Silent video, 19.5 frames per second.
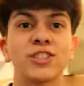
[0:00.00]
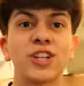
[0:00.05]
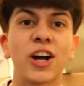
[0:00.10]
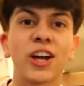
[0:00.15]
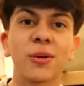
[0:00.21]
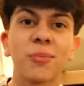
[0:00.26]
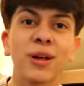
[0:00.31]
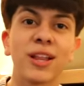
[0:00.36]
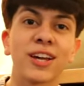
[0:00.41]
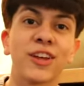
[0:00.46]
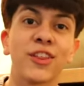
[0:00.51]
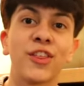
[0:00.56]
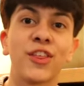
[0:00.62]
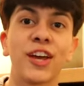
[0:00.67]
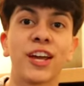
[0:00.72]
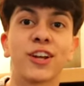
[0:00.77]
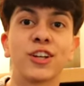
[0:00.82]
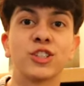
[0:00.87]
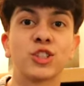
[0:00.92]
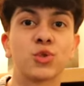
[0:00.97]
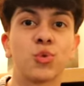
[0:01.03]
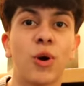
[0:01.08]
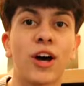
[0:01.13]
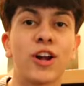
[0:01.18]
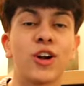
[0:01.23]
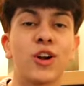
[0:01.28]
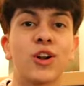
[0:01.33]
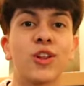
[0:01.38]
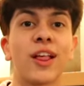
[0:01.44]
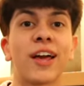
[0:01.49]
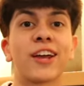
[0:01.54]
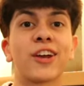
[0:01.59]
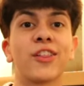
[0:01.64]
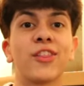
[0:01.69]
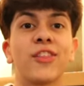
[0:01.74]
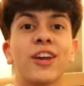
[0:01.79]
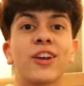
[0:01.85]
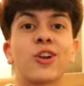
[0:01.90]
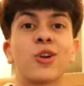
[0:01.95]
Talking about like a thicker sweater, like a
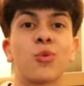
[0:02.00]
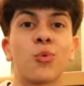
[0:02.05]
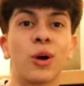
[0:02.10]
thicker